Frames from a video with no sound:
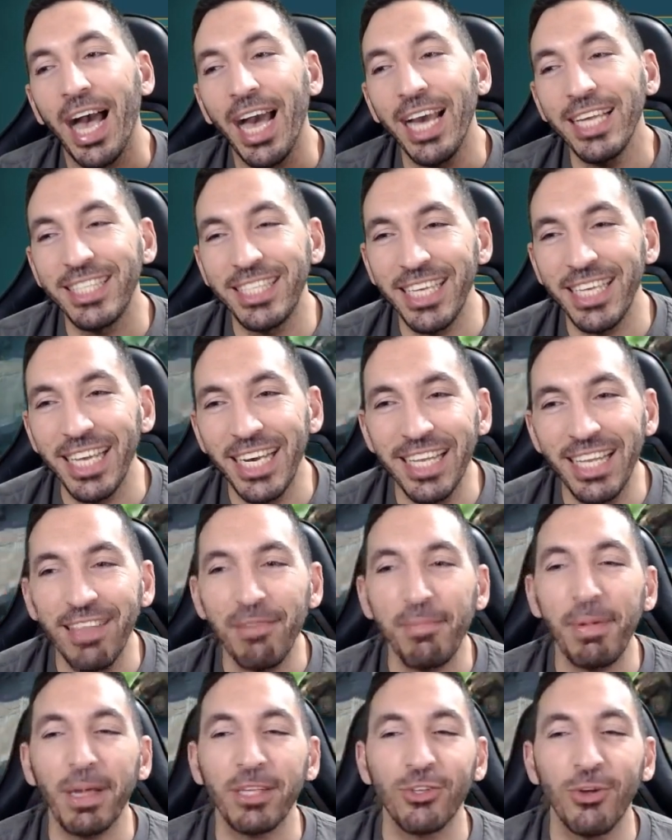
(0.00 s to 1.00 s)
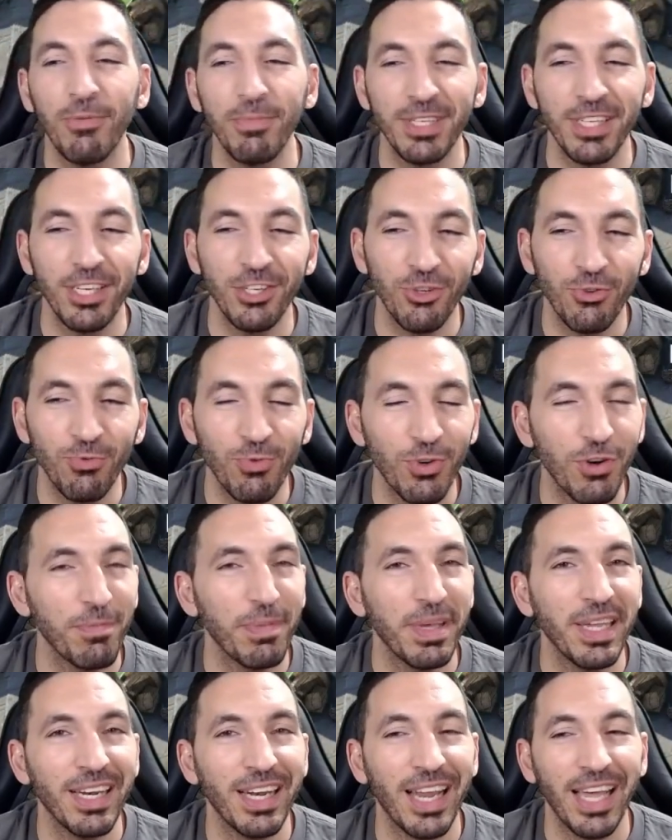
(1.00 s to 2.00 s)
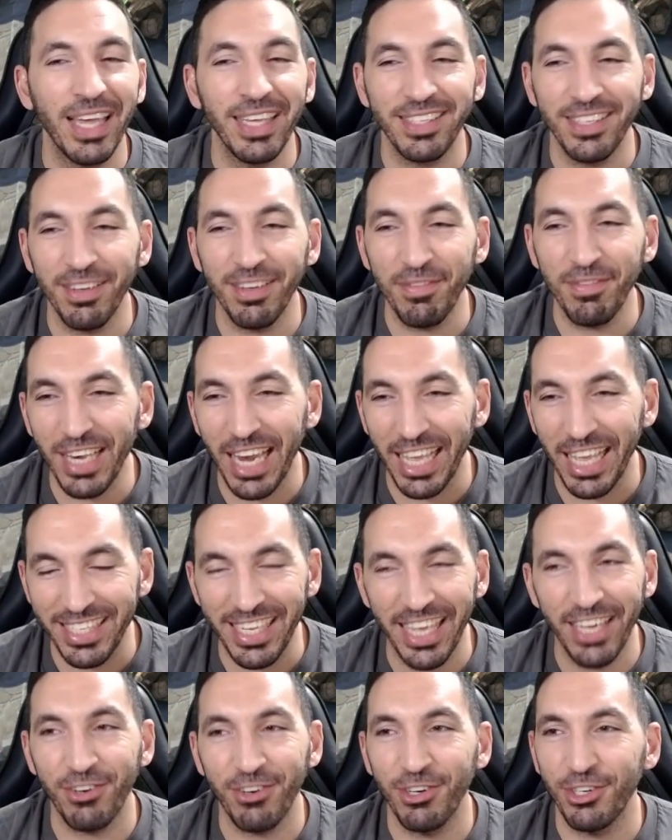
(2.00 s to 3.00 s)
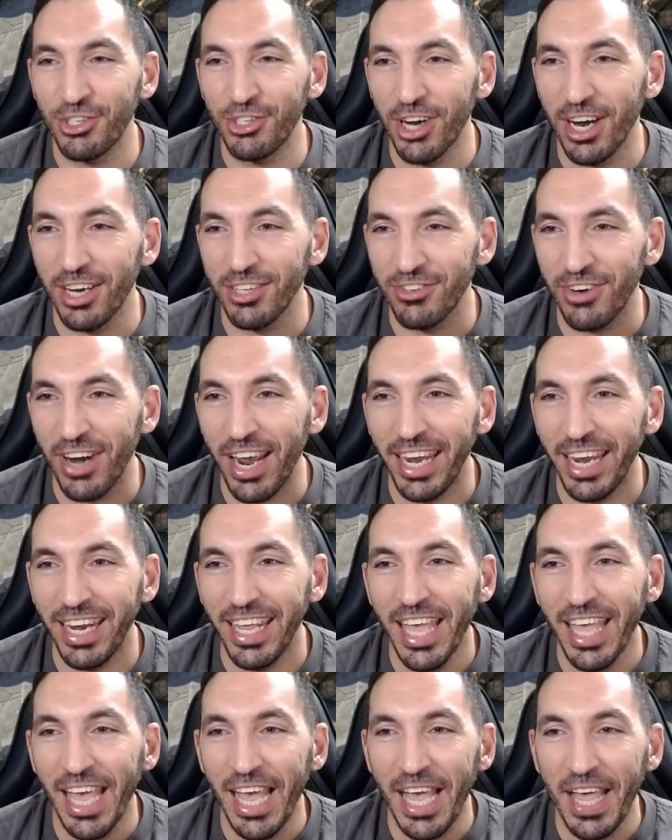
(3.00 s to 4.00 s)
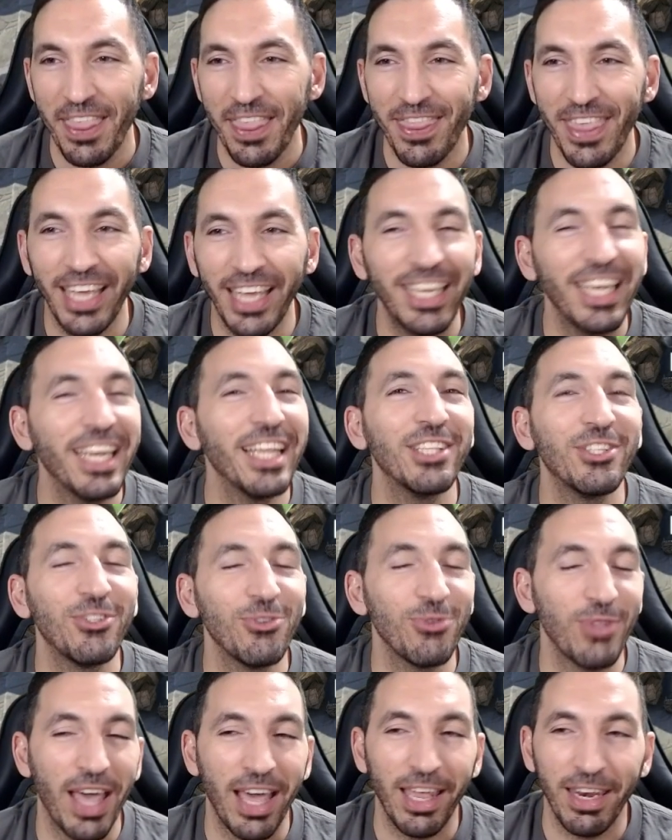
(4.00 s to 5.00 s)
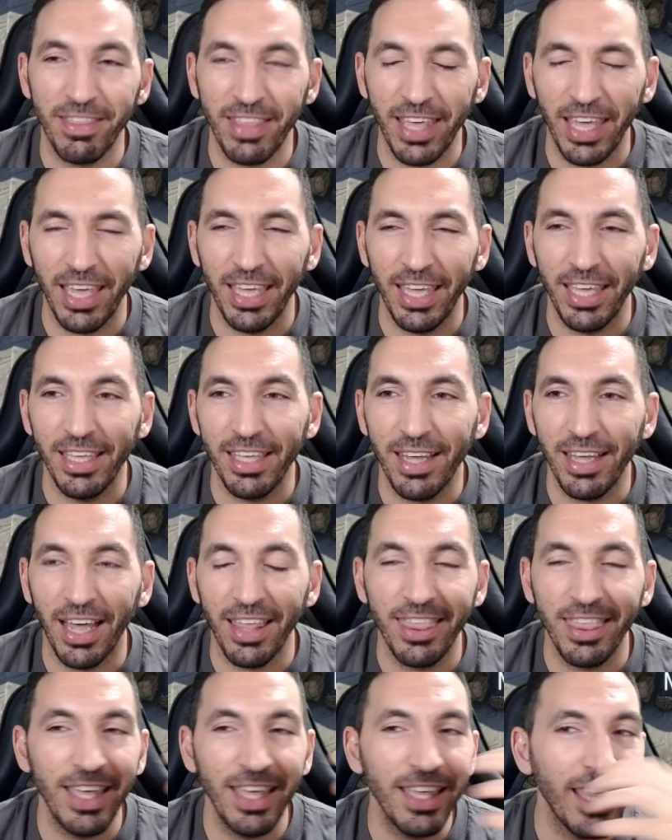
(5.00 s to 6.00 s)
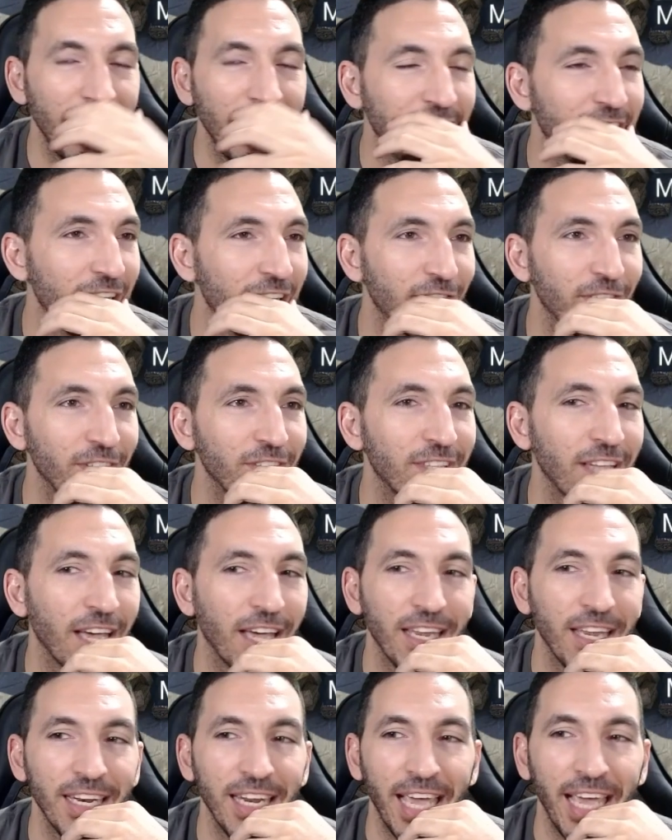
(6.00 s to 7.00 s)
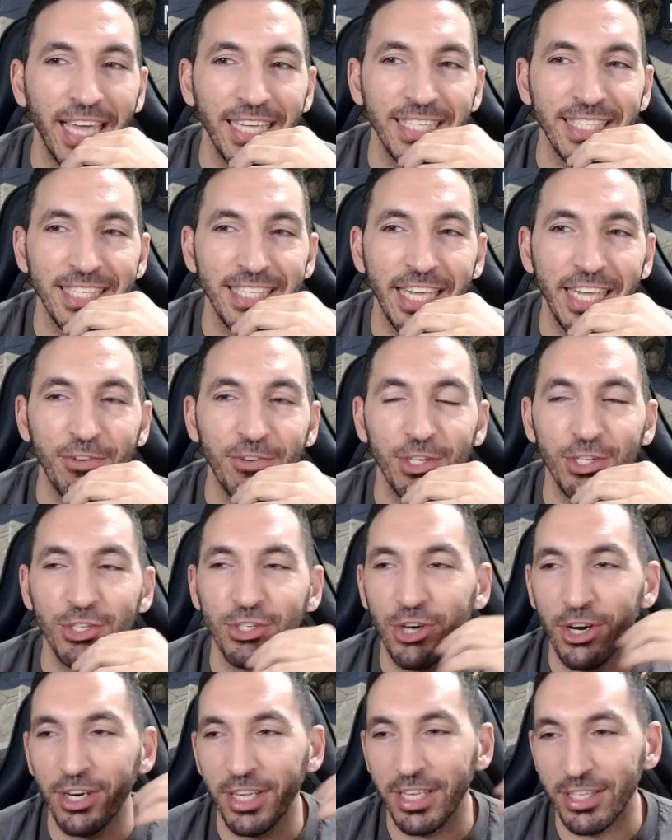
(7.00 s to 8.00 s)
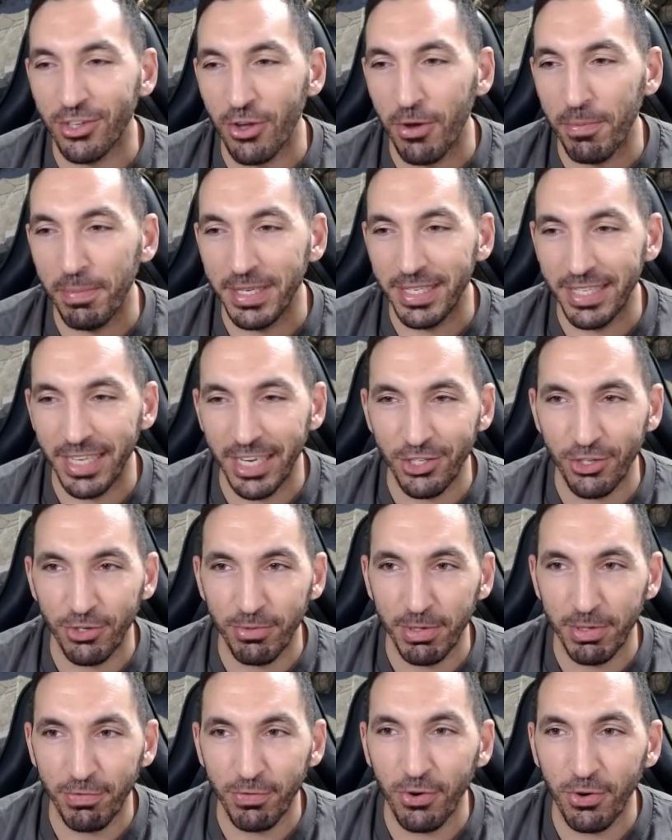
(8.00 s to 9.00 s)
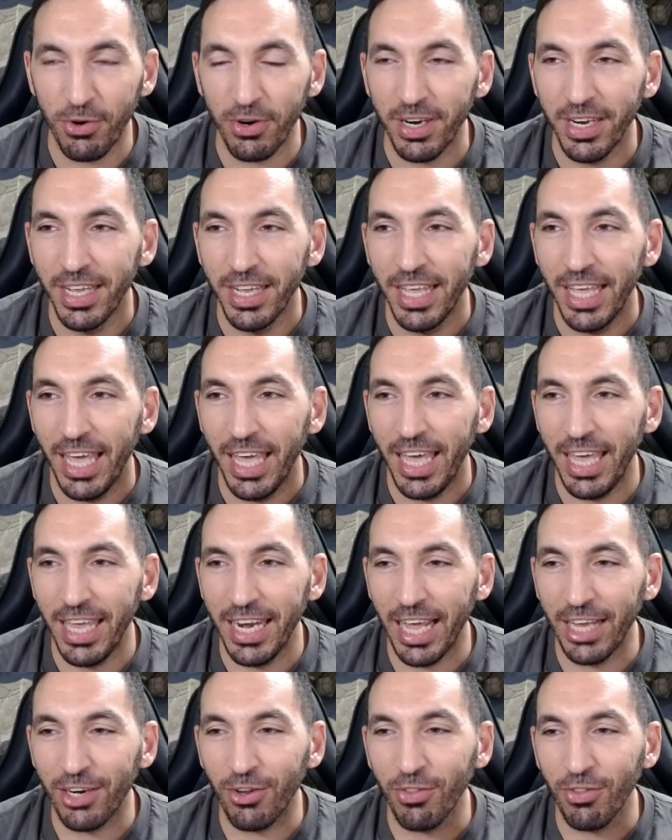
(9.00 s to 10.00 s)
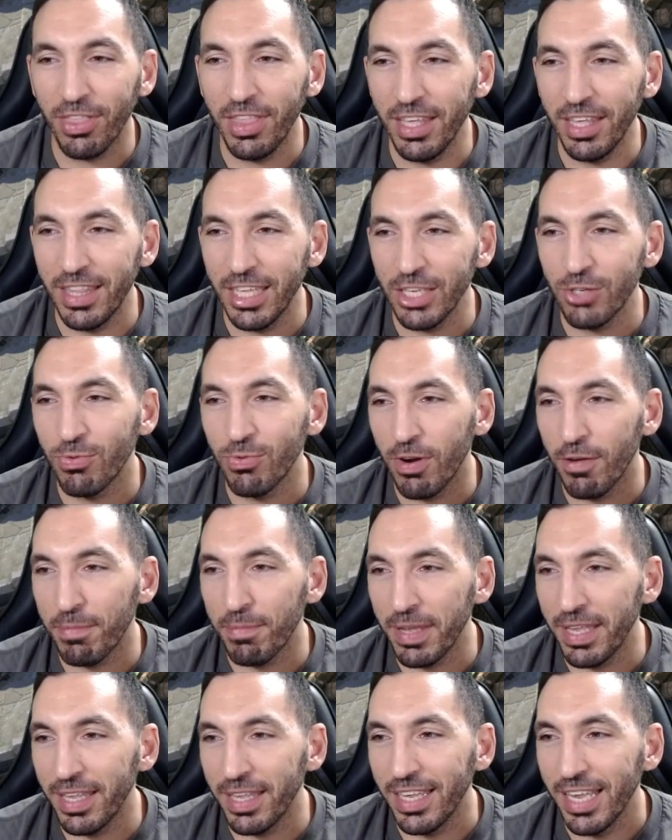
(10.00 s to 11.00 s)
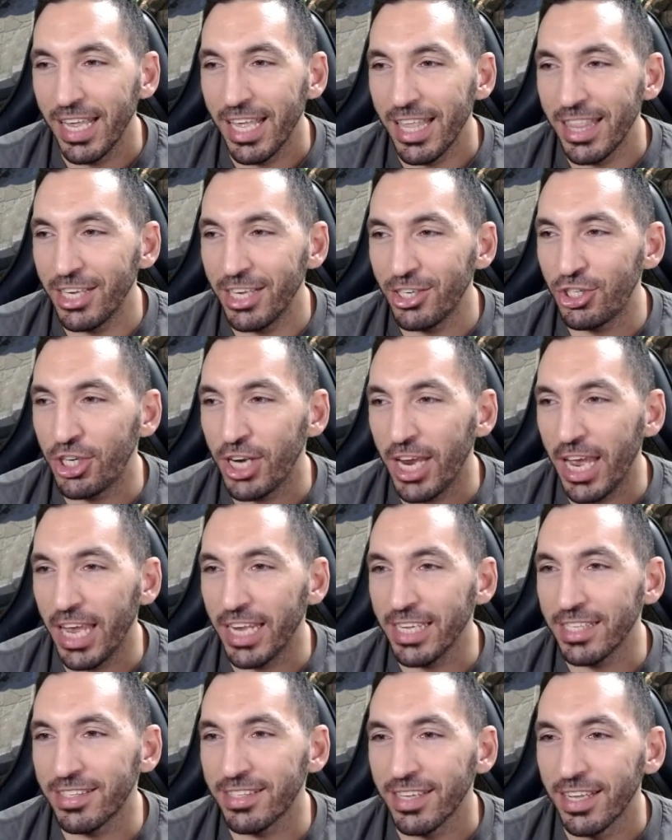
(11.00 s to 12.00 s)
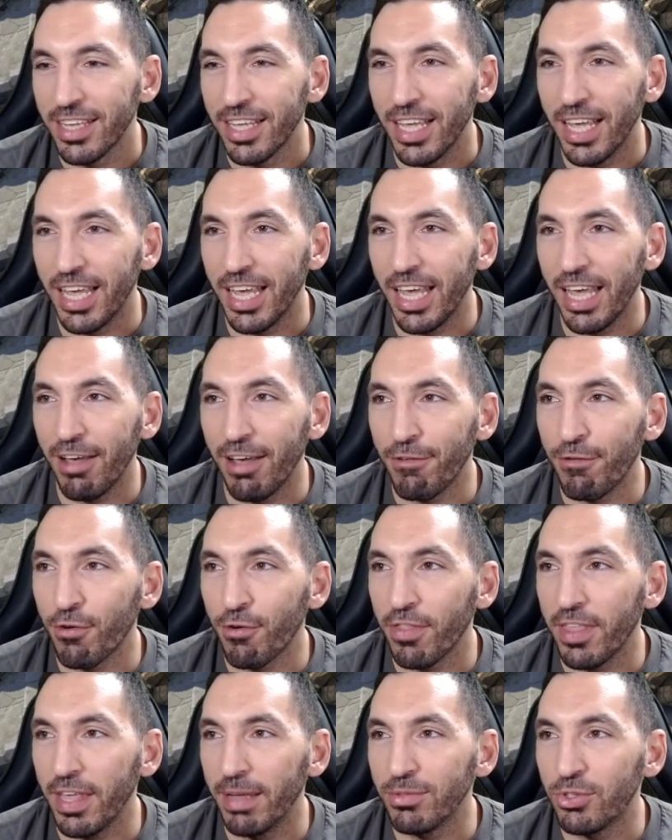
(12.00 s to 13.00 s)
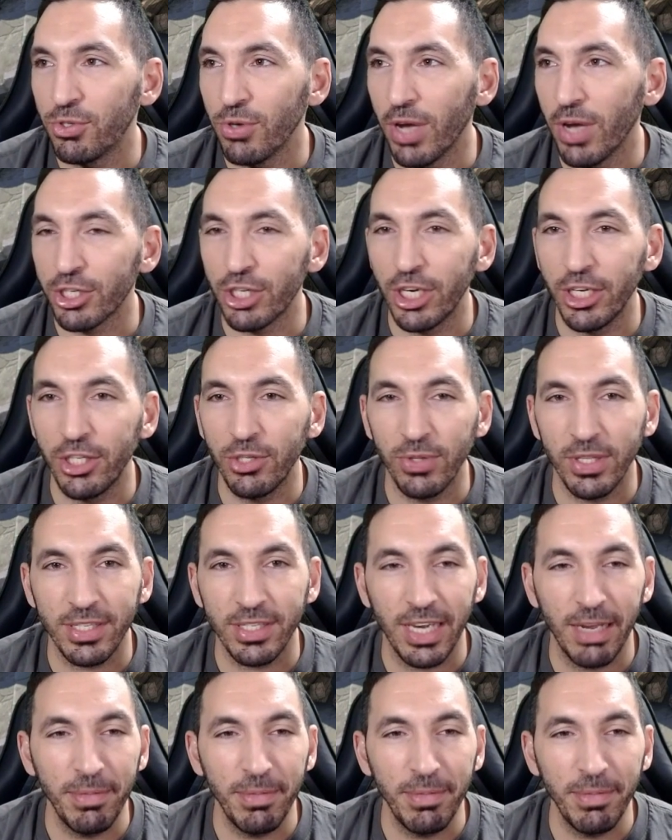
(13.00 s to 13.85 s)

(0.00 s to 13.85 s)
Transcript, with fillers: Ideally, the best compensation would have been like something like sacred shards, right? They didn't do that. They, I think they never done a sacred shard as compensation before. And I don't think this would have been the chance uh, for them to actually do this.